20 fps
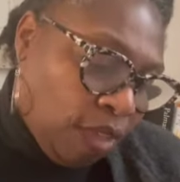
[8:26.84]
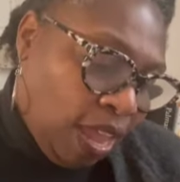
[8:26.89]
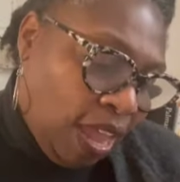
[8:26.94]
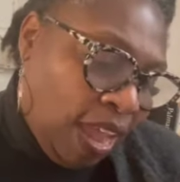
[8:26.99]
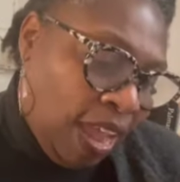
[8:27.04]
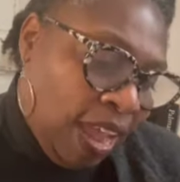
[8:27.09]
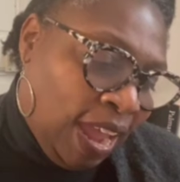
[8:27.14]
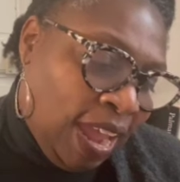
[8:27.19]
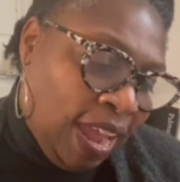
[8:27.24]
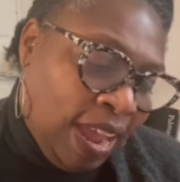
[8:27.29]

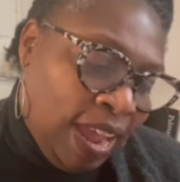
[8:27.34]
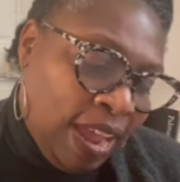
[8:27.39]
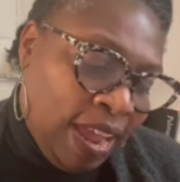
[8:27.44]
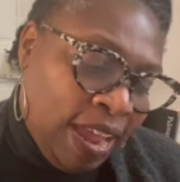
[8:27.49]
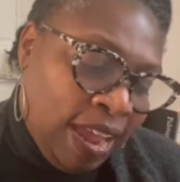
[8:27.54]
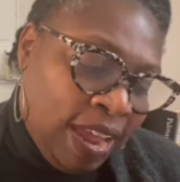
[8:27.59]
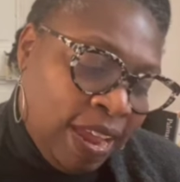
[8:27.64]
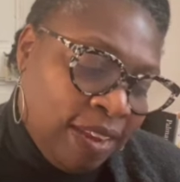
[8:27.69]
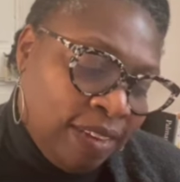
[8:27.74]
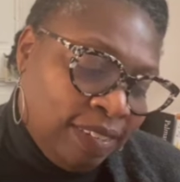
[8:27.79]

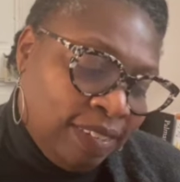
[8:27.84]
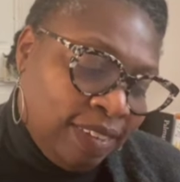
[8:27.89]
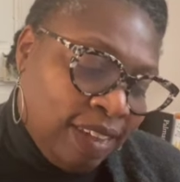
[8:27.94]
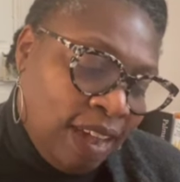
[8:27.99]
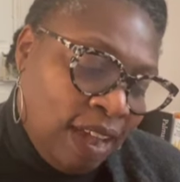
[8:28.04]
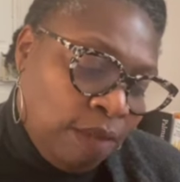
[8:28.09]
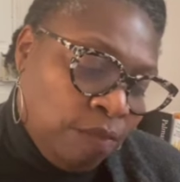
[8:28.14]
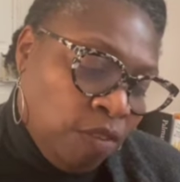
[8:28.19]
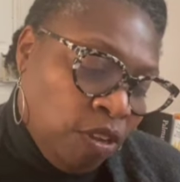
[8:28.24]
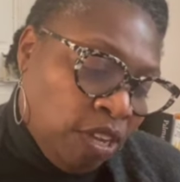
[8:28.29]
And
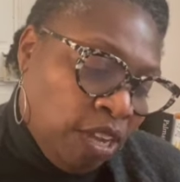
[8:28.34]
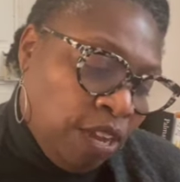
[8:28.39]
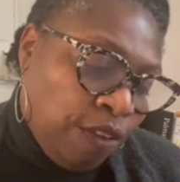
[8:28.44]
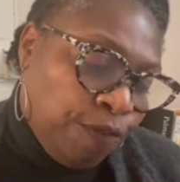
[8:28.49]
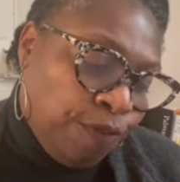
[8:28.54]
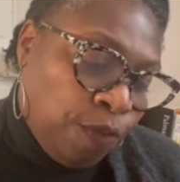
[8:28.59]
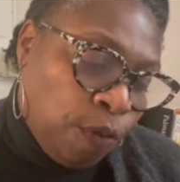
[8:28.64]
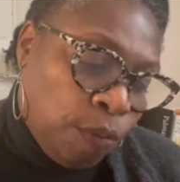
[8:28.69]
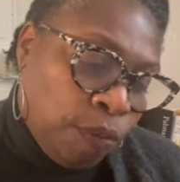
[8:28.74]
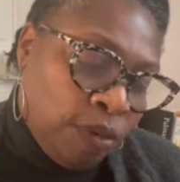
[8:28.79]
I'm looking
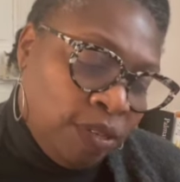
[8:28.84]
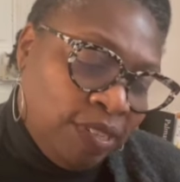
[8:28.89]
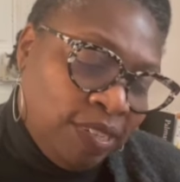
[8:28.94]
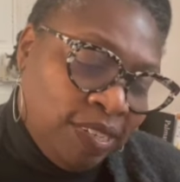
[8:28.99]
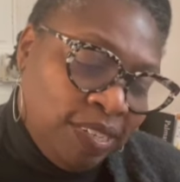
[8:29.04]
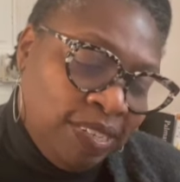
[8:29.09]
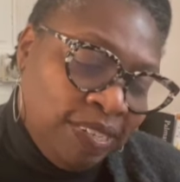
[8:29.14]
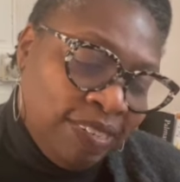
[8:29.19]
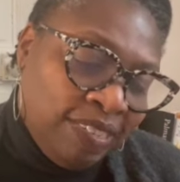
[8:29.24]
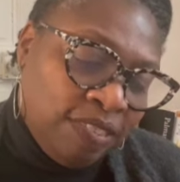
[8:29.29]
forward
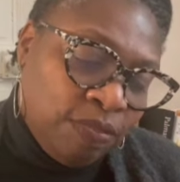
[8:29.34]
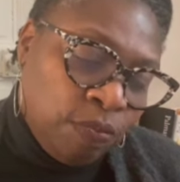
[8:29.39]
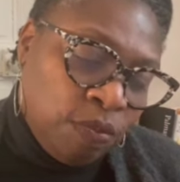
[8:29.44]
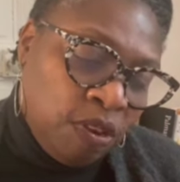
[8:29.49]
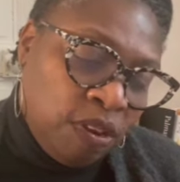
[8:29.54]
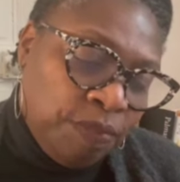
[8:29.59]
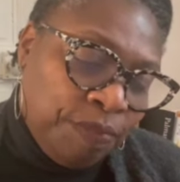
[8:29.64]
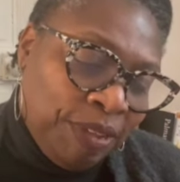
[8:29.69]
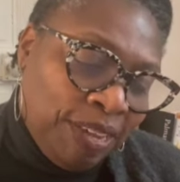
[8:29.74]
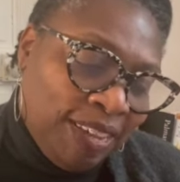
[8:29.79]
to this
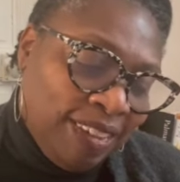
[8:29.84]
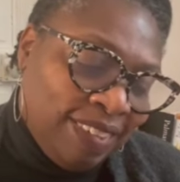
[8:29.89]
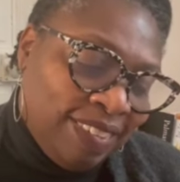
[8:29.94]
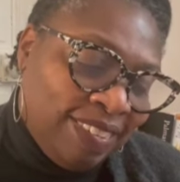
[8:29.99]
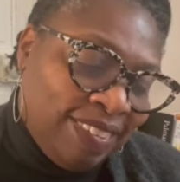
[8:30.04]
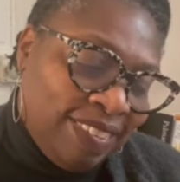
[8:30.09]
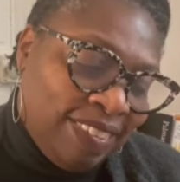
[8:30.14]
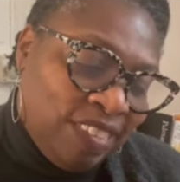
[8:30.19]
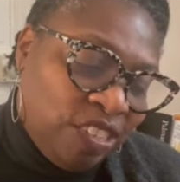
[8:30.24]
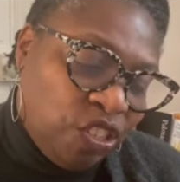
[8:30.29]
one
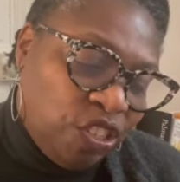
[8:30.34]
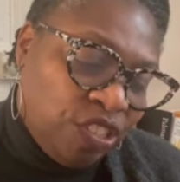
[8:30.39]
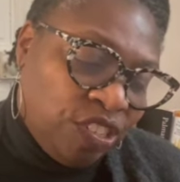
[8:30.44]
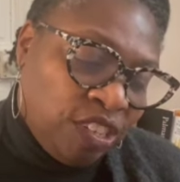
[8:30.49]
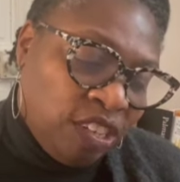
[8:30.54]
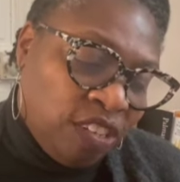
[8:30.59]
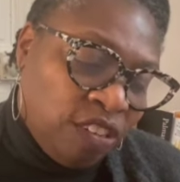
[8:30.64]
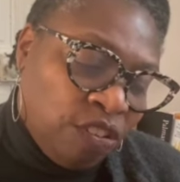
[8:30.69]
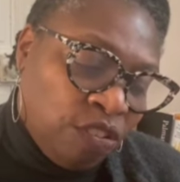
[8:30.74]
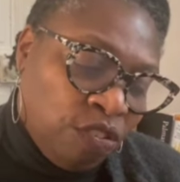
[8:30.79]
because it's just
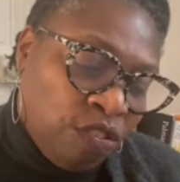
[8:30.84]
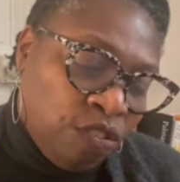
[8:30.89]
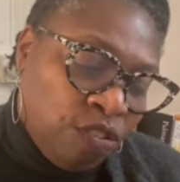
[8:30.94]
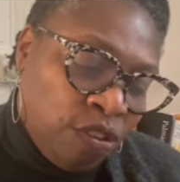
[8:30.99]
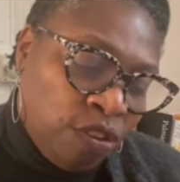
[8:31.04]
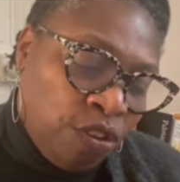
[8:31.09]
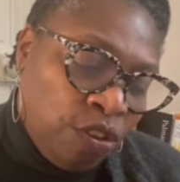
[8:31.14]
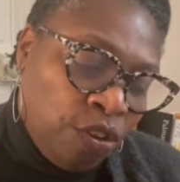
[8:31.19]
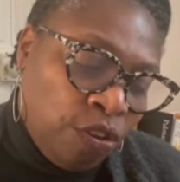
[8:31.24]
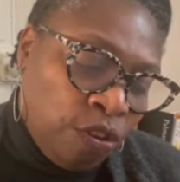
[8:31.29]
a little
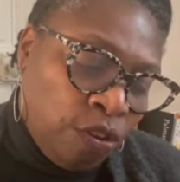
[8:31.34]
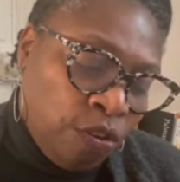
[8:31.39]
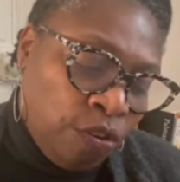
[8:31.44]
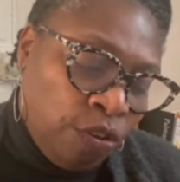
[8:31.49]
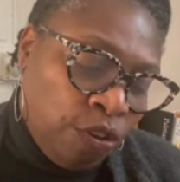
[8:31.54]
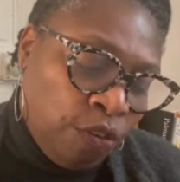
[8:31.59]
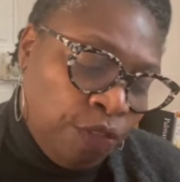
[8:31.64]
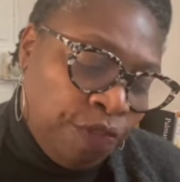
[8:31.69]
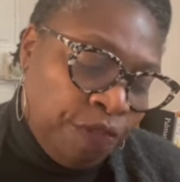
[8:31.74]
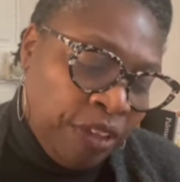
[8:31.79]

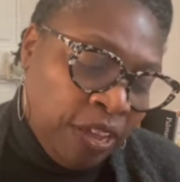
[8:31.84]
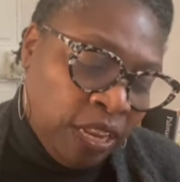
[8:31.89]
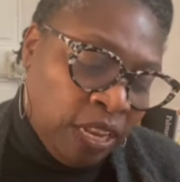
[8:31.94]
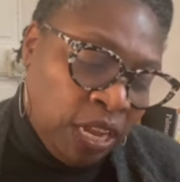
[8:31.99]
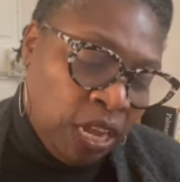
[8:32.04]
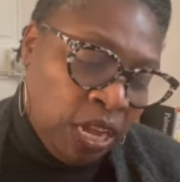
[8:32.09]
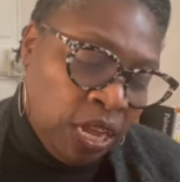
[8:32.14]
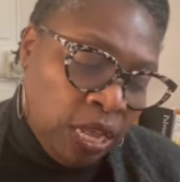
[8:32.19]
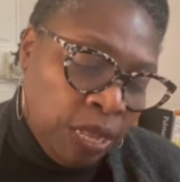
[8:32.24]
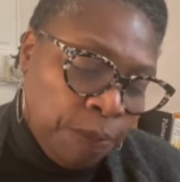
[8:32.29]

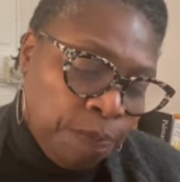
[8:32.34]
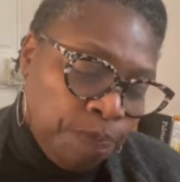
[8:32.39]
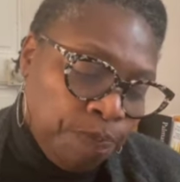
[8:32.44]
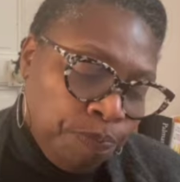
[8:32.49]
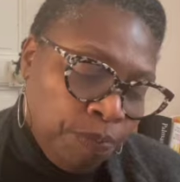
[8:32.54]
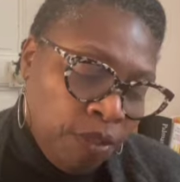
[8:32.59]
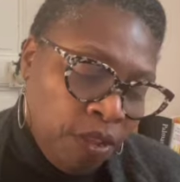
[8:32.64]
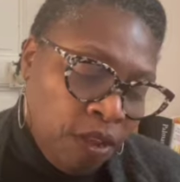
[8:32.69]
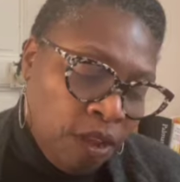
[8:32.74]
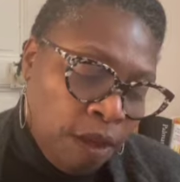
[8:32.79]
novella
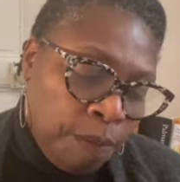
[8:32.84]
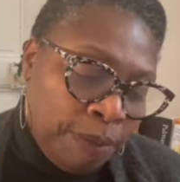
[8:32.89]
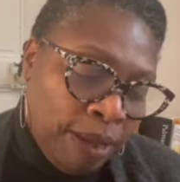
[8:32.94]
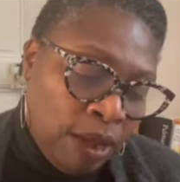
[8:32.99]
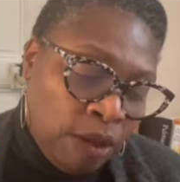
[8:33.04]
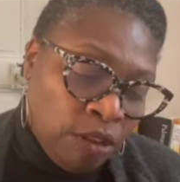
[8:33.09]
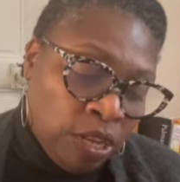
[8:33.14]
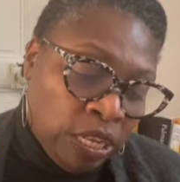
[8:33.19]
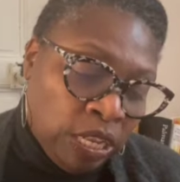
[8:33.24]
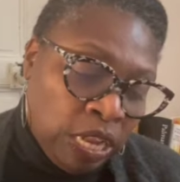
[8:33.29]

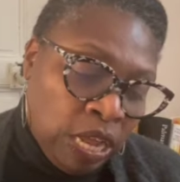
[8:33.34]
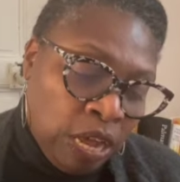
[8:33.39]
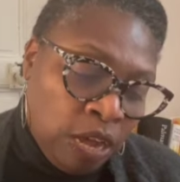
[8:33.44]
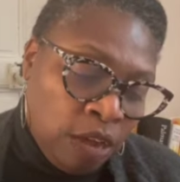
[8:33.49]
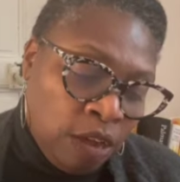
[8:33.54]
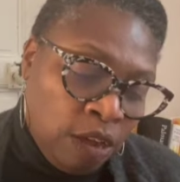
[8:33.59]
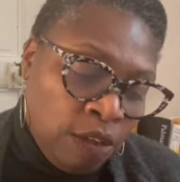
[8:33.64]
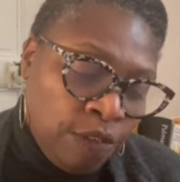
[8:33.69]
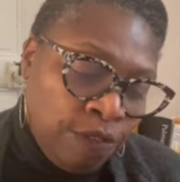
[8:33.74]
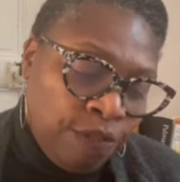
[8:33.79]
about
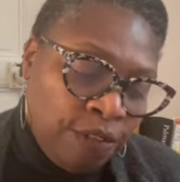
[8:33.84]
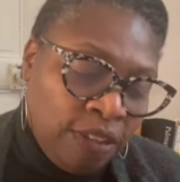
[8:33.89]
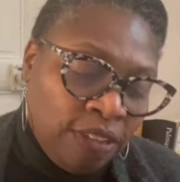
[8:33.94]
love.